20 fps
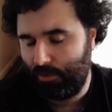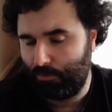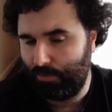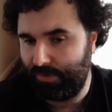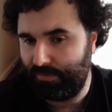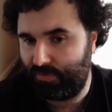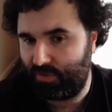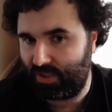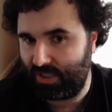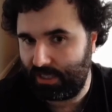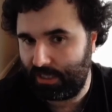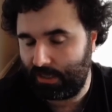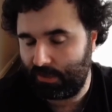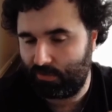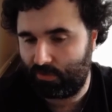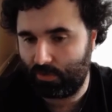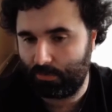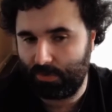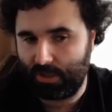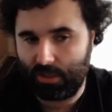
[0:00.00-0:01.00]
seen
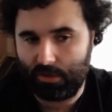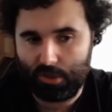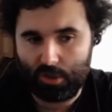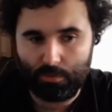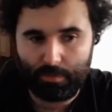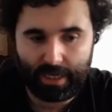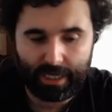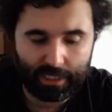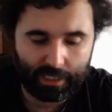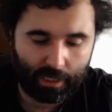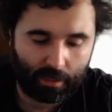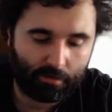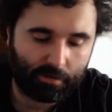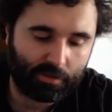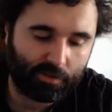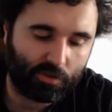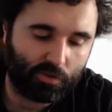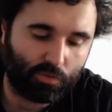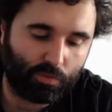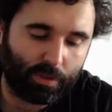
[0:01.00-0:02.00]
some of the new main
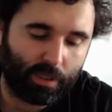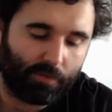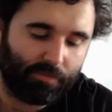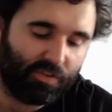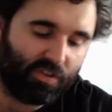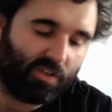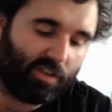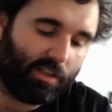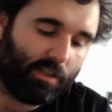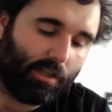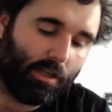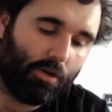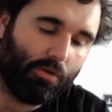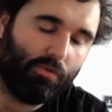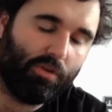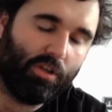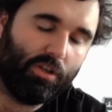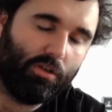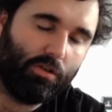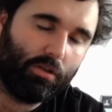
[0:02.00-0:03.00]
characters. We obviously know
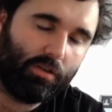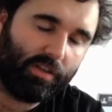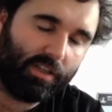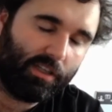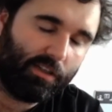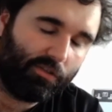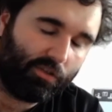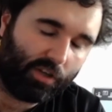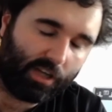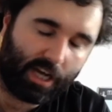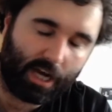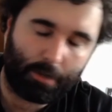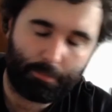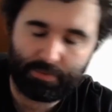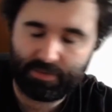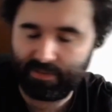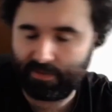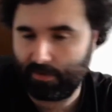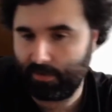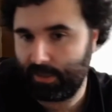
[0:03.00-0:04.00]
that nothing is going to
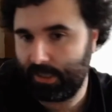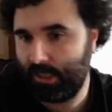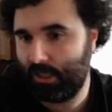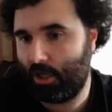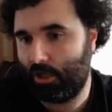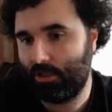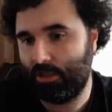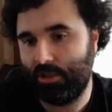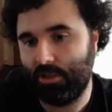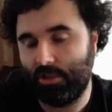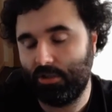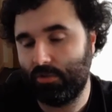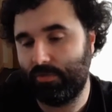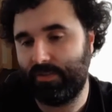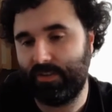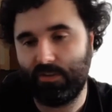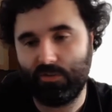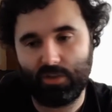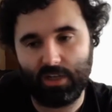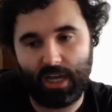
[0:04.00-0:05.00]
happen to Leon, that
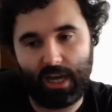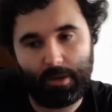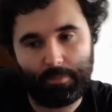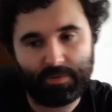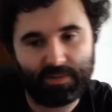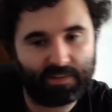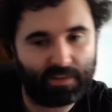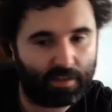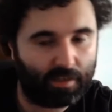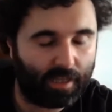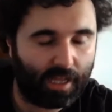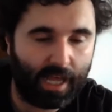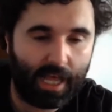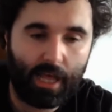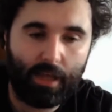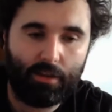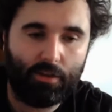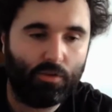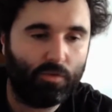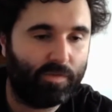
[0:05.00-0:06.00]
nothing's going to happen to
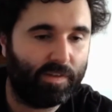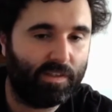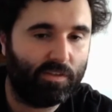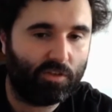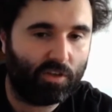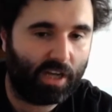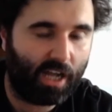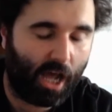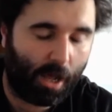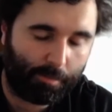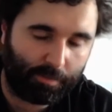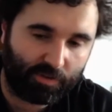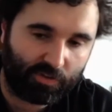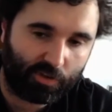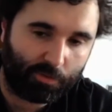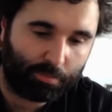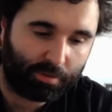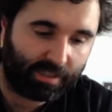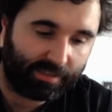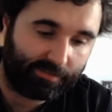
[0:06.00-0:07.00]
Claire, nothing's going to happen to
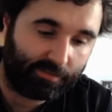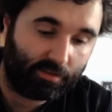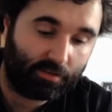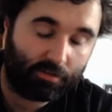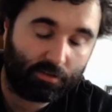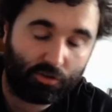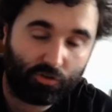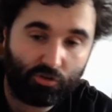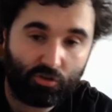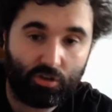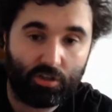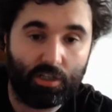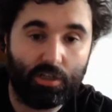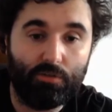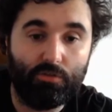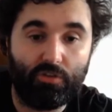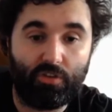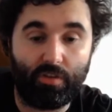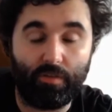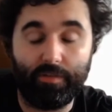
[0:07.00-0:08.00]
the president, because all
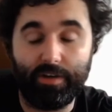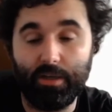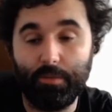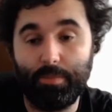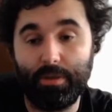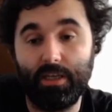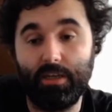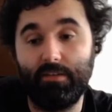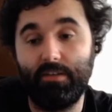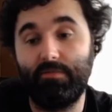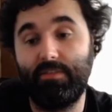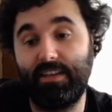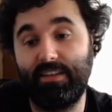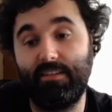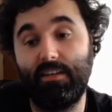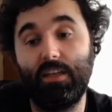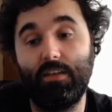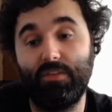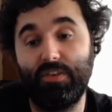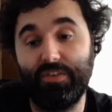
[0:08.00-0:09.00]
those 3 appear in
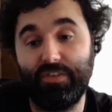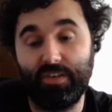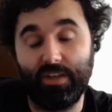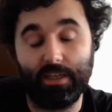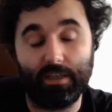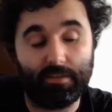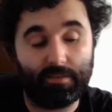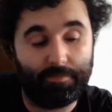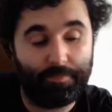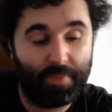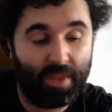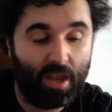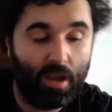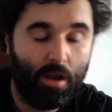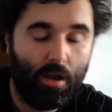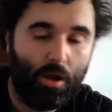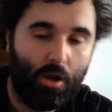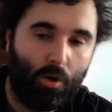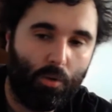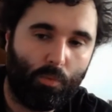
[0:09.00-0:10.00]
Resident Evil 6.
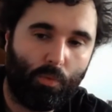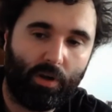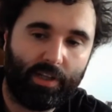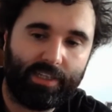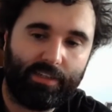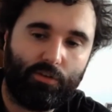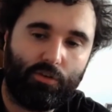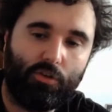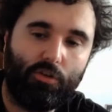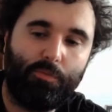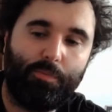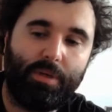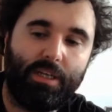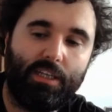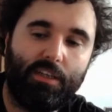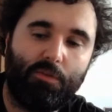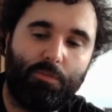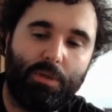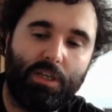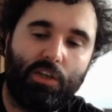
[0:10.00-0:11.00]
What this could be
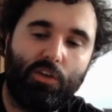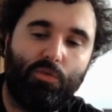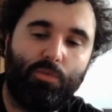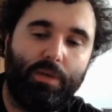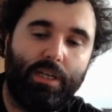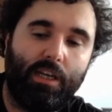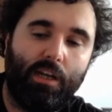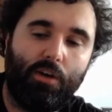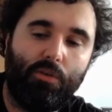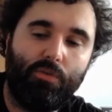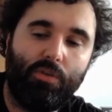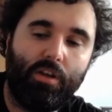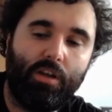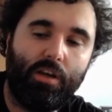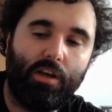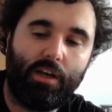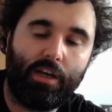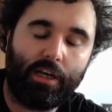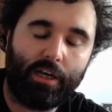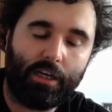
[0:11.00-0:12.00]
is because we know
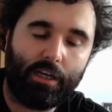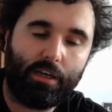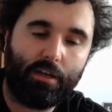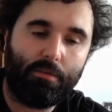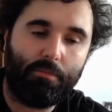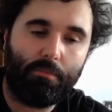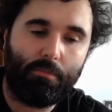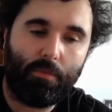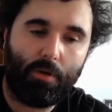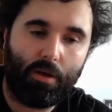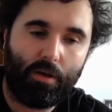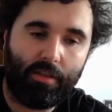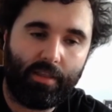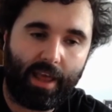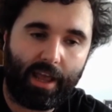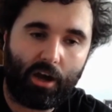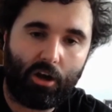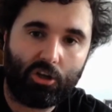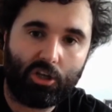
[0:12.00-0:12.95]
that they are